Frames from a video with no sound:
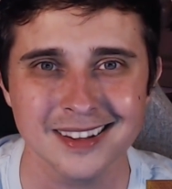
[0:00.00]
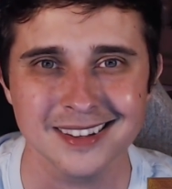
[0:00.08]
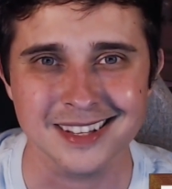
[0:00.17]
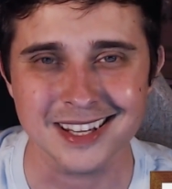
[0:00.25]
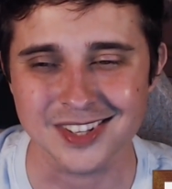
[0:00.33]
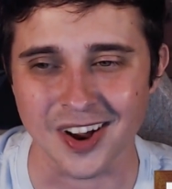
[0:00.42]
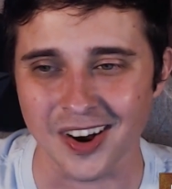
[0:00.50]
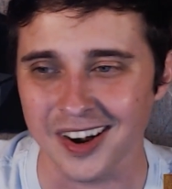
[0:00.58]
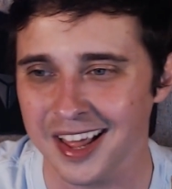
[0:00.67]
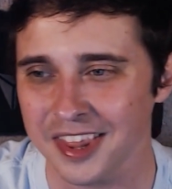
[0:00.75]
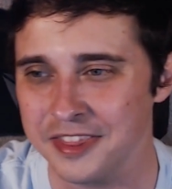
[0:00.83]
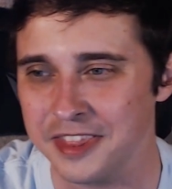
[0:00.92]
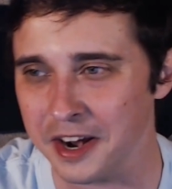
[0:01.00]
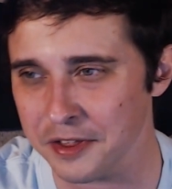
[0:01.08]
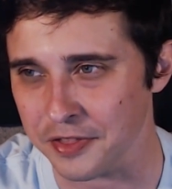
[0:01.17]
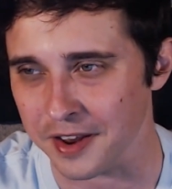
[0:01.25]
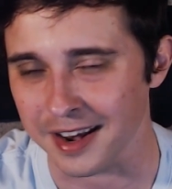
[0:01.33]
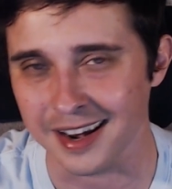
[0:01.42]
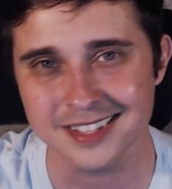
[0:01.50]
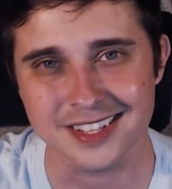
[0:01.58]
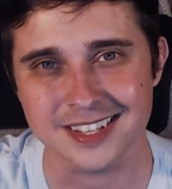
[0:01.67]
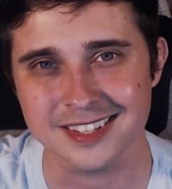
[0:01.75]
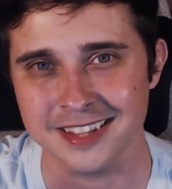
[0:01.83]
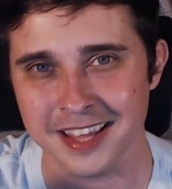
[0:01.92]
These are their things.
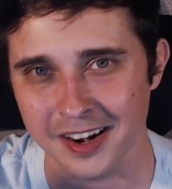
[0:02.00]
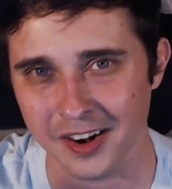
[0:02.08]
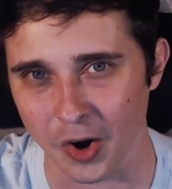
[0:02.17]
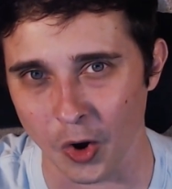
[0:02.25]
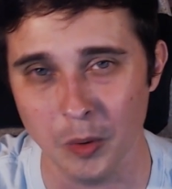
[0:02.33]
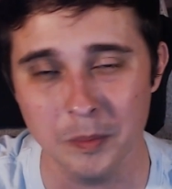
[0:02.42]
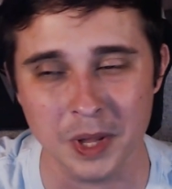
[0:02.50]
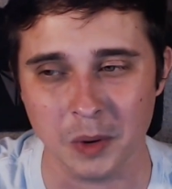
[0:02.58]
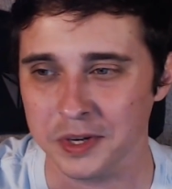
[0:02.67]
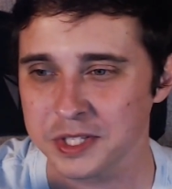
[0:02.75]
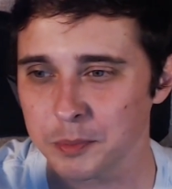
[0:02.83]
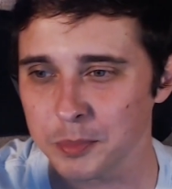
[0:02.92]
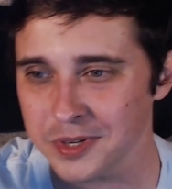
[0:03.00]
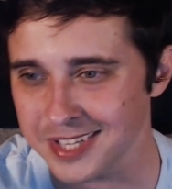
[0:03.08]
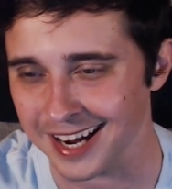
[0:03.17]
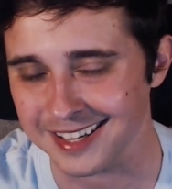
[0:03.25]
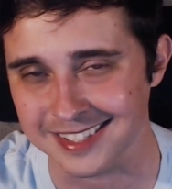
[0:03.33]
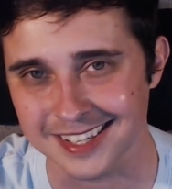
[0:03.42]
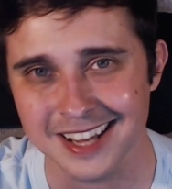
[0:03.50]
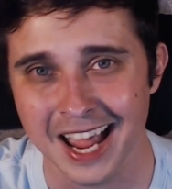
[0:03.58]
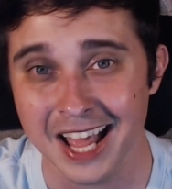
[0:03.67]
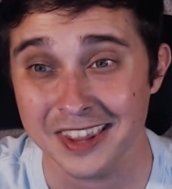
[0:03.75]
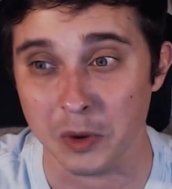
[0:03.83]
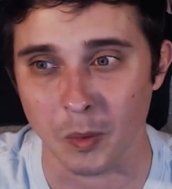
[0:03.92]
It's their home. They want to protect it.
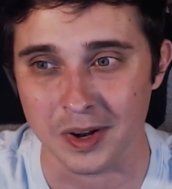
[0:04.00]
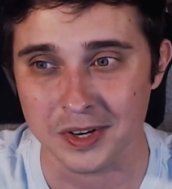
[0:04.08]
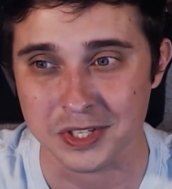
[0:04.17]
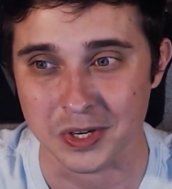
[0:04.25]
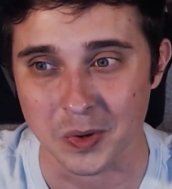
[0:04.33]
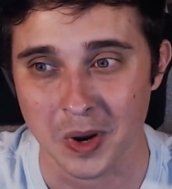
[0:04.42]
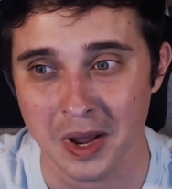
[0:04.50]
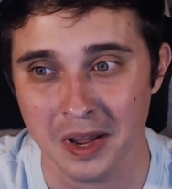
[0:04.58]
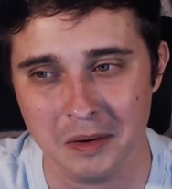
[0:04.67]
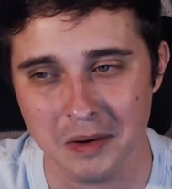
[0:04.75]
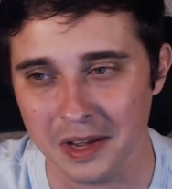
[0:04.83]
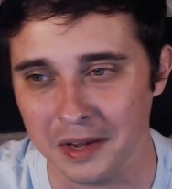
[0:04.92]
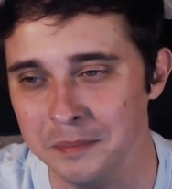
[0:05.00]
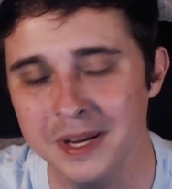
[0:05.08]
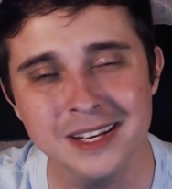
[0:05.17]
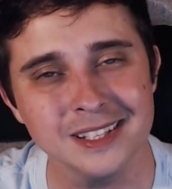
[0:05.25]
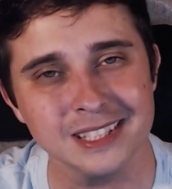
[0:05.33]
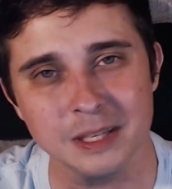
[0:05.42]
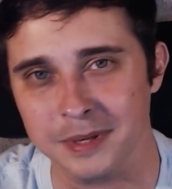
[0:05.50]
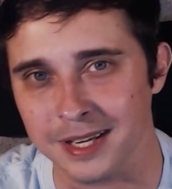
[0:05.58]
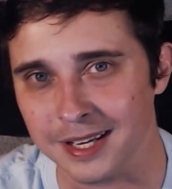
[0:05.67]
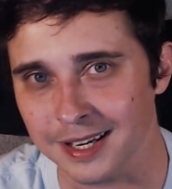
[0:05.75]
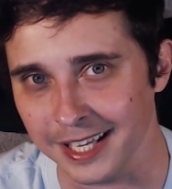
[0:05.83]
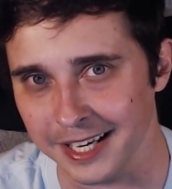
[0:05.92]
They want to immediately
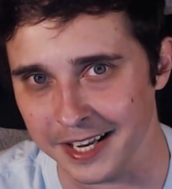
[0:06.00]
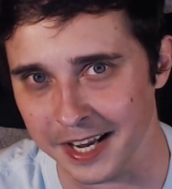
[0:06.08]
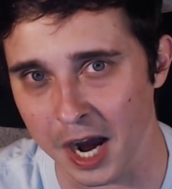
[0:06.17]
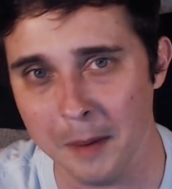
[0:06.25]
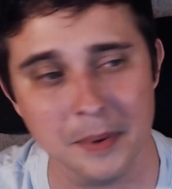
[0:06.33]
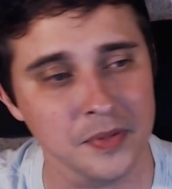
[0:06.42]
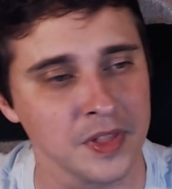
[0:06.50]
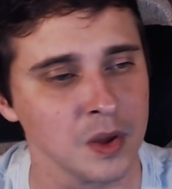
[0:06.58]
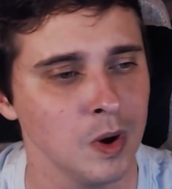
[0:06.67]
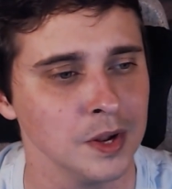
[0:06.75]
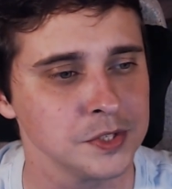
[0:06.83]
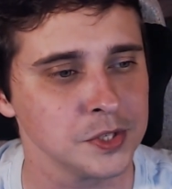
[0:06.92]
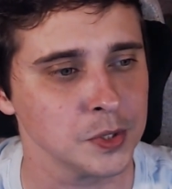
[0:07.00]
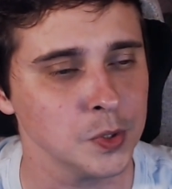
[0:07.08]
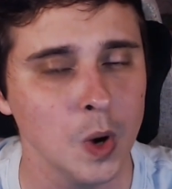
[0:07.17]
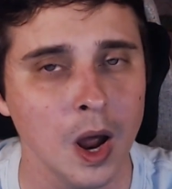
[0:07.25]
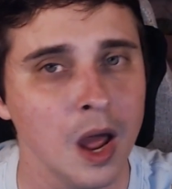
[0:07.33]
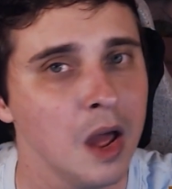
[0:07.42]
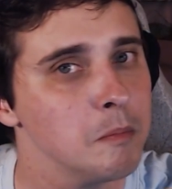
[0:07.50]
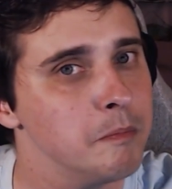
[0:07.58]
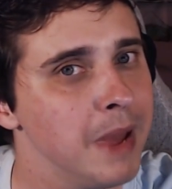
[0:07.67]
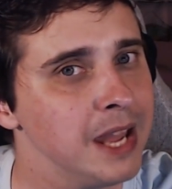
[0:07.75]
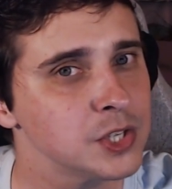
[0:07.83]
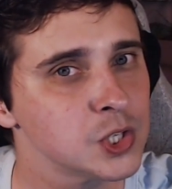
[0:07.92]
begin cleaning up. They want to
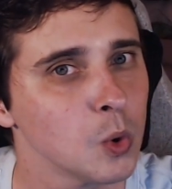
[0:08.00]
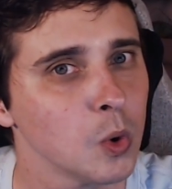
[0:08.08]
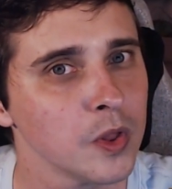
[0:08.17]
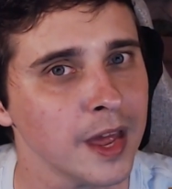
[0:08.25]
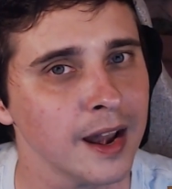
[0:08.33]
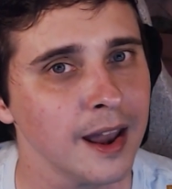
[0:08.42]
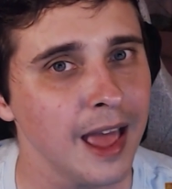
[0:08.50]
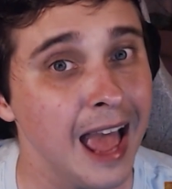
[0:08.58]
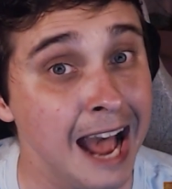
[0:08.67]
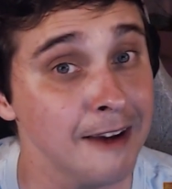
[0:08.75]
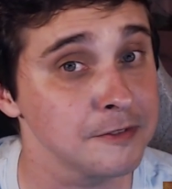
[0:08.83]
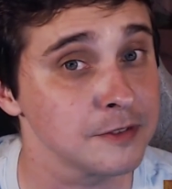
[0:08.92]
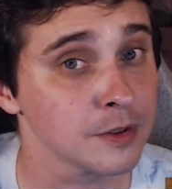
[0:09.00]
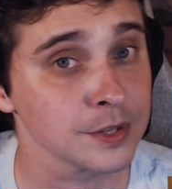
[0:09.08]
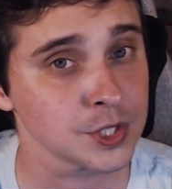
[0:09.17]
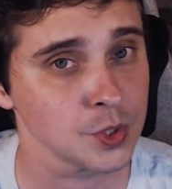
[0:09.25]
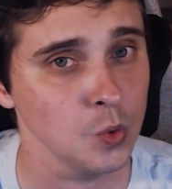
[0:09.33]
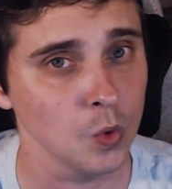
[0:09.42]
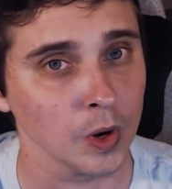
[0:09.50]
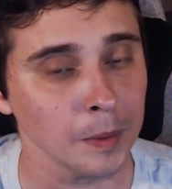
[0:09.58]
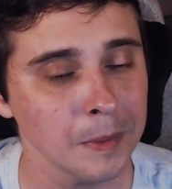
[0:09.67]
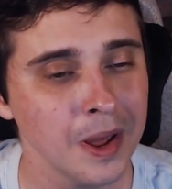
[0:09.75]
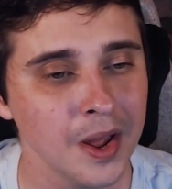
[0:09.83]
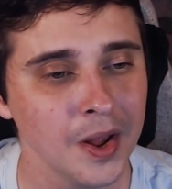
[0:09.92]
make sure that after the
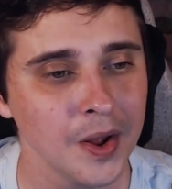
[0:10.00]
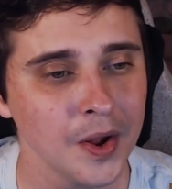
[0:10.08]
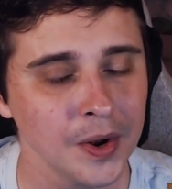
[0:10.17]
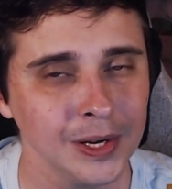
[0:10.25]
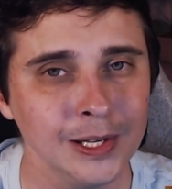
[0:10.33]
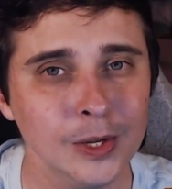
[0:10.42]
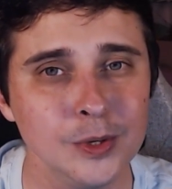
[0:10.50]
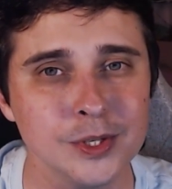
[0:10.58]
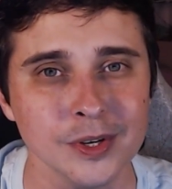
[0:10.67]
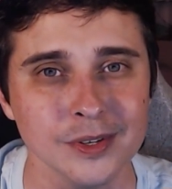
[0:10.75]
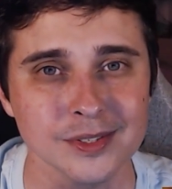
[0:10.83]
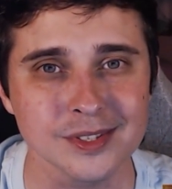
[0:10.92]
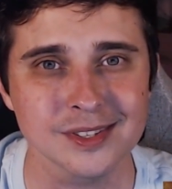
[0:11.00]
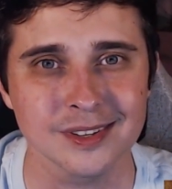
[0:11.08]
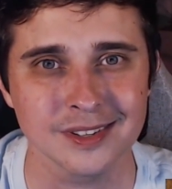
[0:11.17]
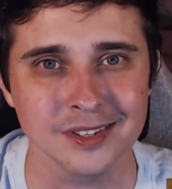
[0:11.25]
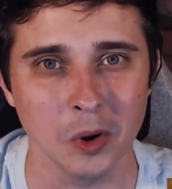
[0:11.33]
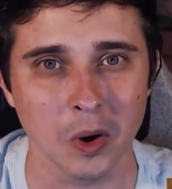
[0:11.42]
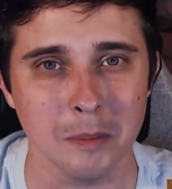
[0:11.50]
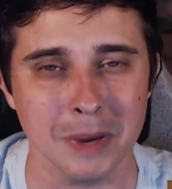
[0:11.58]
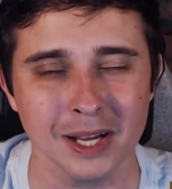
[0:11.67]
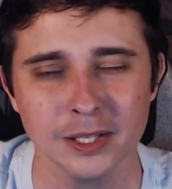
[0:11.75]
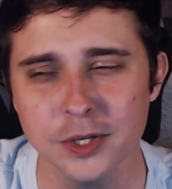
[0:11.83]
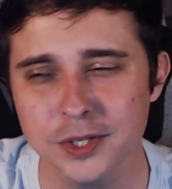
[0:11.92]
storm, looters don't come by.
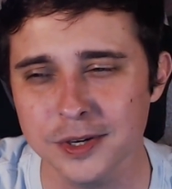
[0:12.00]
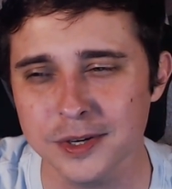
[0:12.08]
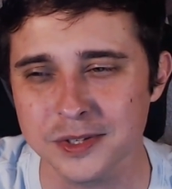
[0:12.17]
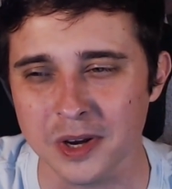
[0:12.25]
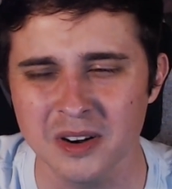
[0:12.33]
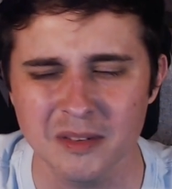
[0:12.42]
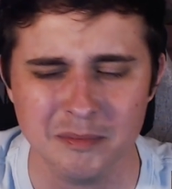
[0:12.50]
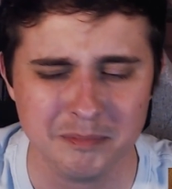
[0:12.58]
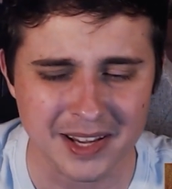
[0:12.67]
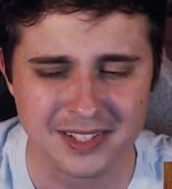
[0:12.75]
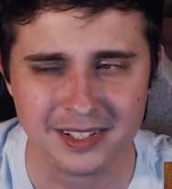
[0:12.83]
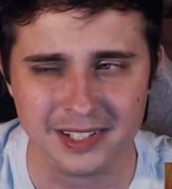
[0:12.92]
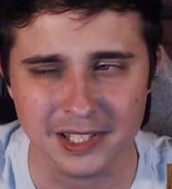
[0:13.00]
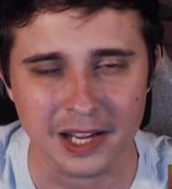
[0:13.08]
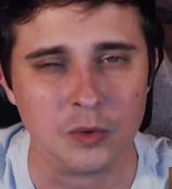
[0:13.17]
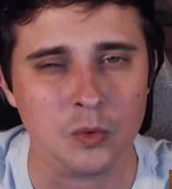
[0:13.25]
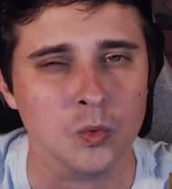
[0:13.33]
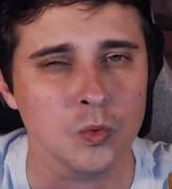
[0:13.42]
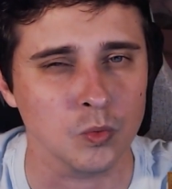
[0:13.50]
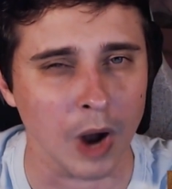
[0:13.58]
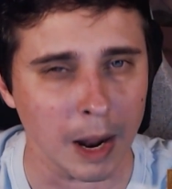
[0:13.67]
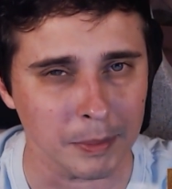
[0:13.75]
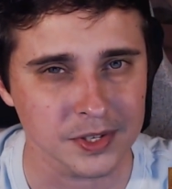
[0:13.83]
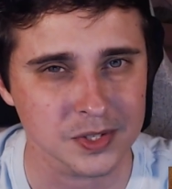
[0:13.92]
Looters are basically like
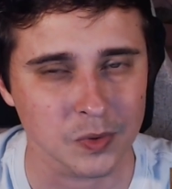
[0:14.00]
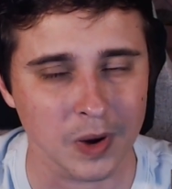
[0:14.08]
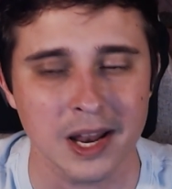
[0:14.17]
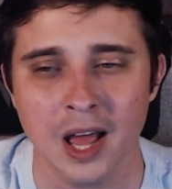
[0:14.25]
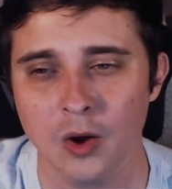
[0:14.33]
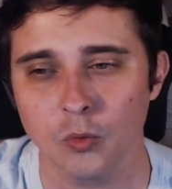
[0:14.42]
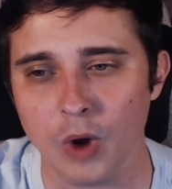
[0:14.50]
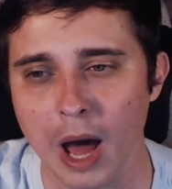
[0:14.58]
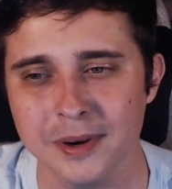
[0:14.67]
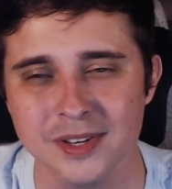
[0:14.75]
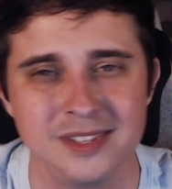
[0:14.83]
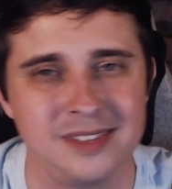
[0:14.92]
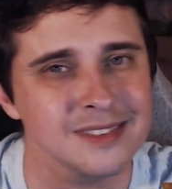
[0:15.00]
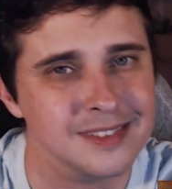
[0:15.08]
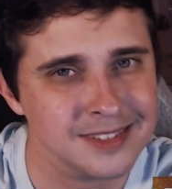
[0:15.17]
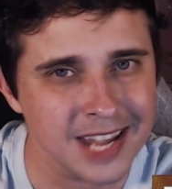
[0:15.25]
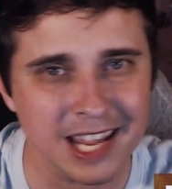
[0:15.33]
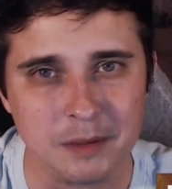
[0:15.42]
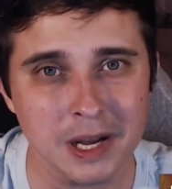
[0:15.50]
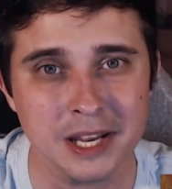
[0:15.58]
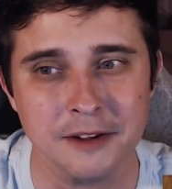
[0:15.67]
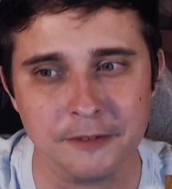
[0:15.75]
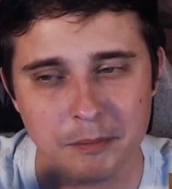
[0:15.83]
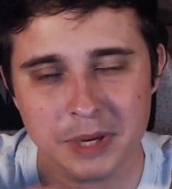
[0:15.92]
robbers, right? Robbers take money
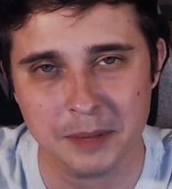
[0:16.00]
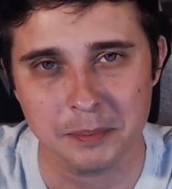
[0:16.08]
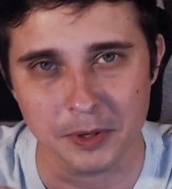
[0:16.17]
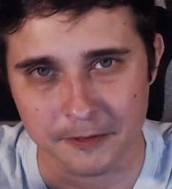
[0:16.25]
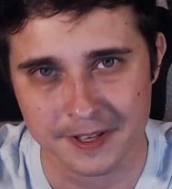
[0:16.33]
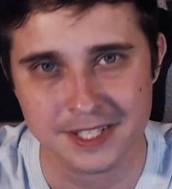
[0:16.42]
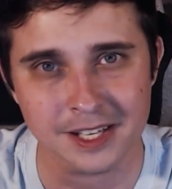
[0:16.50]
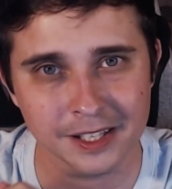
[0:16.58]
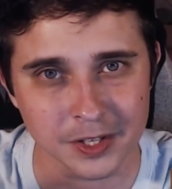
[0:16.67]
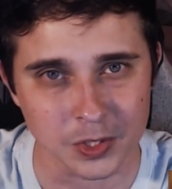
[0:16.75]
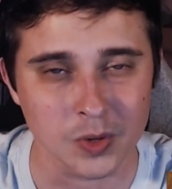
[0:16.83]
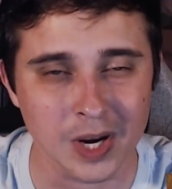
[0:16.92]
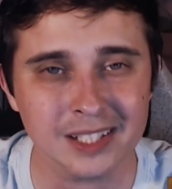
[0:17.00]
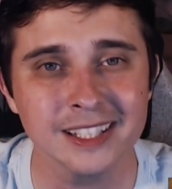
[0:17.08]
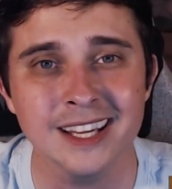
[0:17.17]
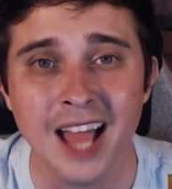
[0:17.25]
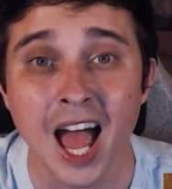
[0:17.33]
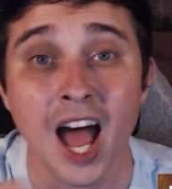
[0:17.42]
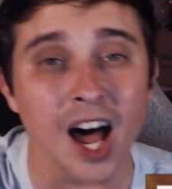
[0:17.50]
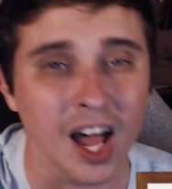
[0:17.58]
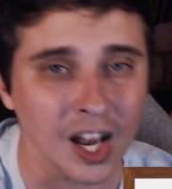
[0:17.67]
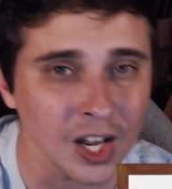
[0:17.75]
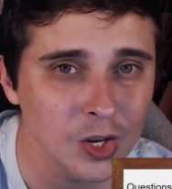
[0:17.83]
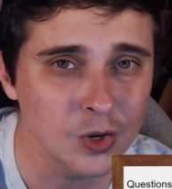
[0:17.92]
from people physically or directly. A
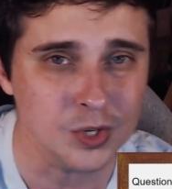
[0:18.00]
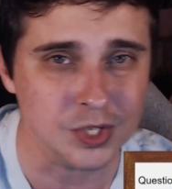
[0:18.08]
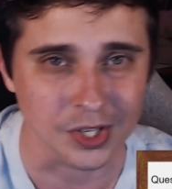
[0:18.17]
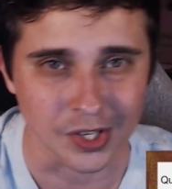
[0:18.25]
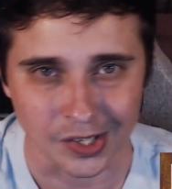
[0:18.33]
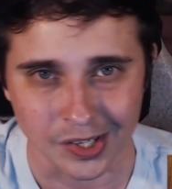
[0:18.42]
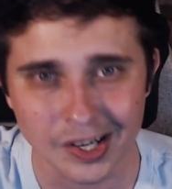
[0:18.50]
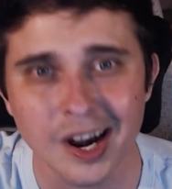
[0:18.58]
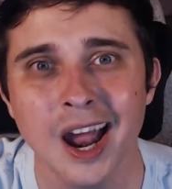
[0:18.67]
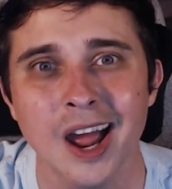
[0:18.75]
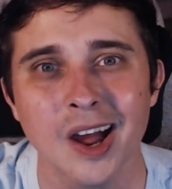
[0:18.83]
looter